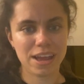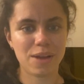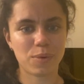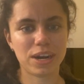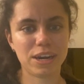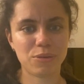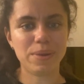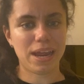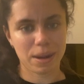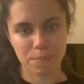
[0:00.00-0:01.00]
I wanted it to be
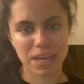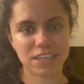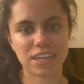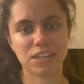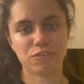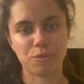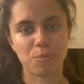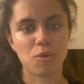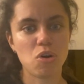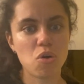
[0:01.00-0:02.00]
like a big change
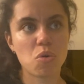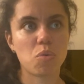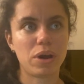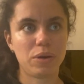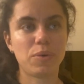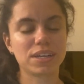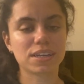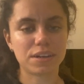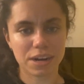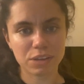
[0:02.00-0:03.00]
from what it was
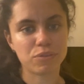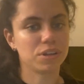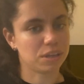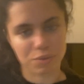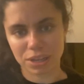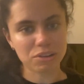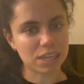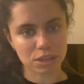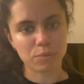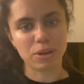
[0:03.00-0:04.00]
at Christ for this reason,
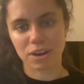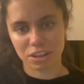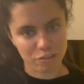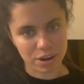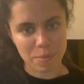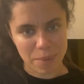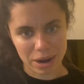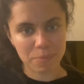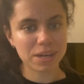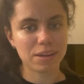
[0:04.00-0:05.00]
just to be on a different
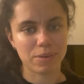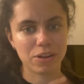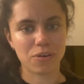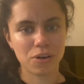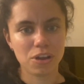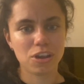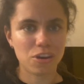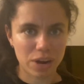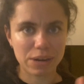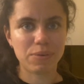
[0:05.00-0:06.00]
environment. Even though
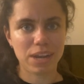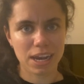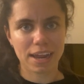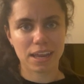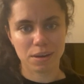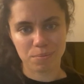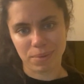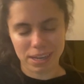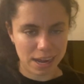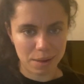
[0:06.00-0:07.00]
I really liked
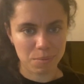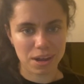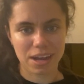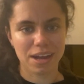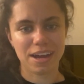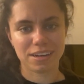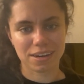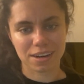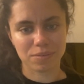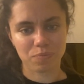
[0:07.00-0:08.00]
my time
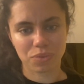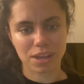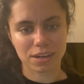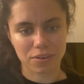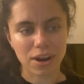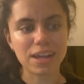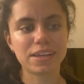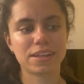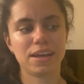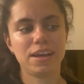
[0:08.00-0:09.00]
at
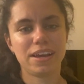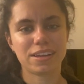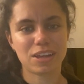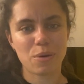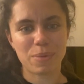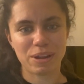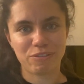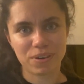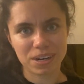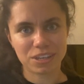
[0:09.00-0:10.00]
Christ. And so my
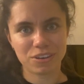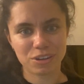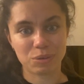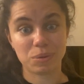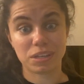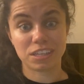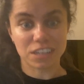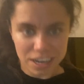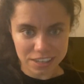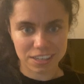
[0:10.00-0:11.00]
first choice was
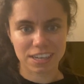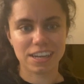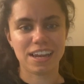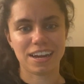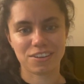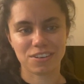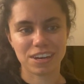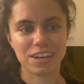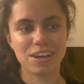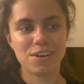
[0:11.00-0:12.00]
Churchill,
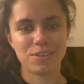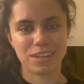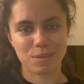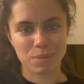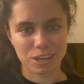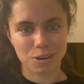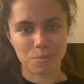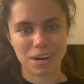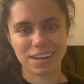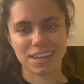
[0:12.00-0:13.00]
actually, which is a bit
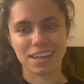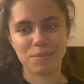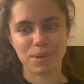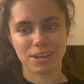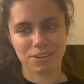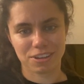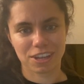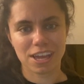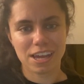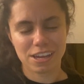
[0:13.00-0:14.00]
surprising because
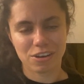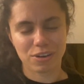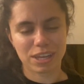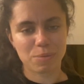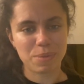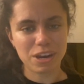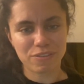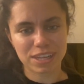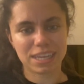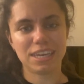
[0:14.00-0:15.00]
it's a bit
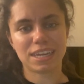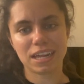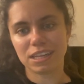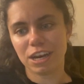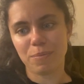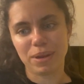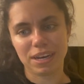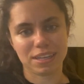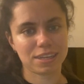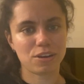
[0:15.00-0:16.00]
of the city center, but
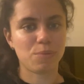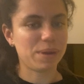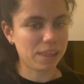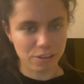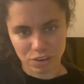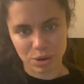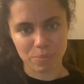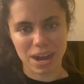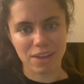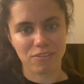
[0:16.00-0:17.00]
it's completely different
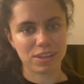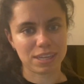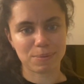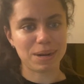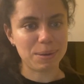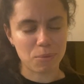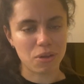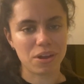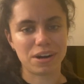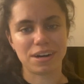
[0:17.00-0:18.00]
vibe. It's very
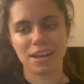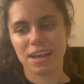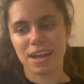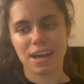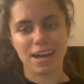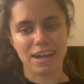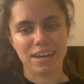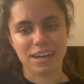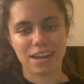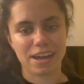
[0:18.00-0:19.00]
modern,
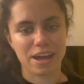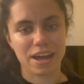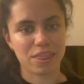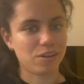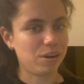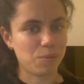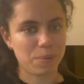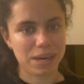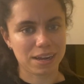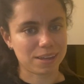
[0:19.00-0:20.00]
and I thought it would
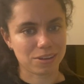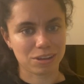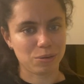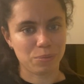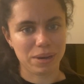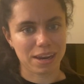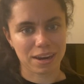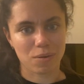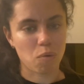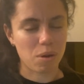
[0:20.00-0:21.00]
be nice because it would be
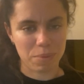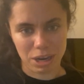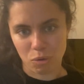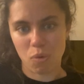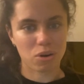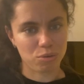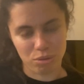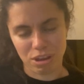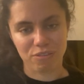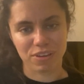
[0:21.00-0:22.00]
like a 1 minute walk to
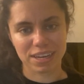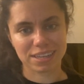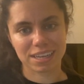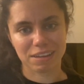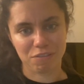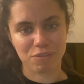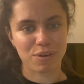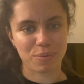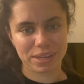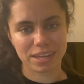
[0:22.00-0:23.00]
the office if
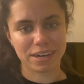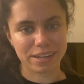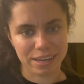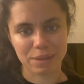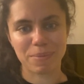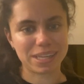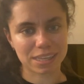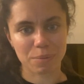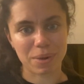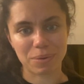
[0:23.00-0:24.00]
I was there in the maths
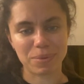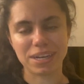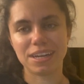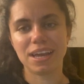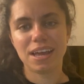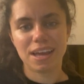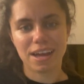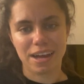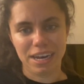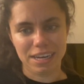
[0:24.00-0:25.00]
department.
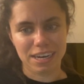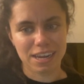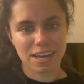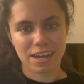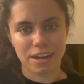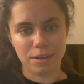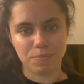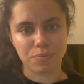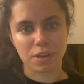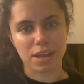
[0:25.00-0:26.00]
And
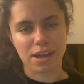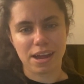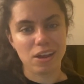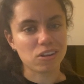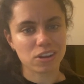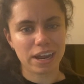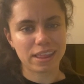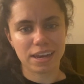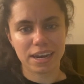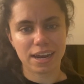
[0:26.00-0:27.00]
I also like
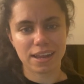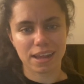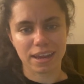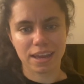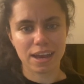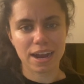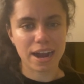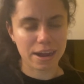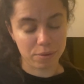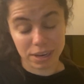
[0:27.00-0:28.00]
that it has
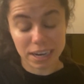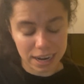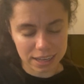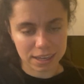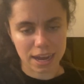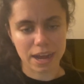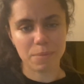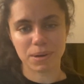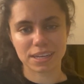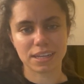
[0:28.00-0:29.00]
a high
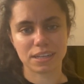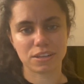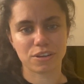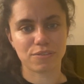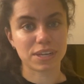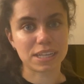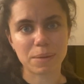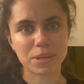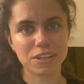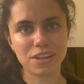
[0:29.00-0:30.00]
percentage of
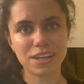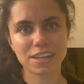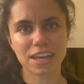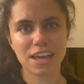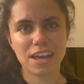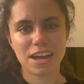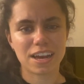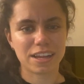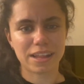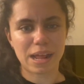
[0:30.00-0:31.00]
STEM students.
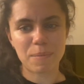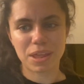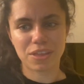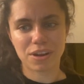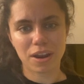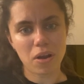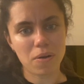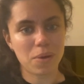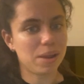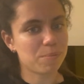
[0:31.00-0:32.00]
And at the time, I thought like,
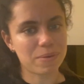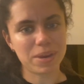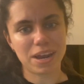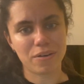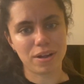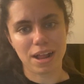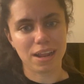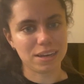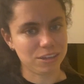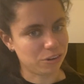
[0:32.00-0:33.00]
oh well, maybe now
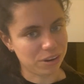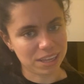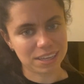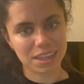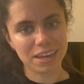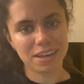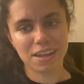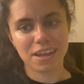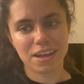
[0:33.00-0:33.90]
I'll enjoy this thing.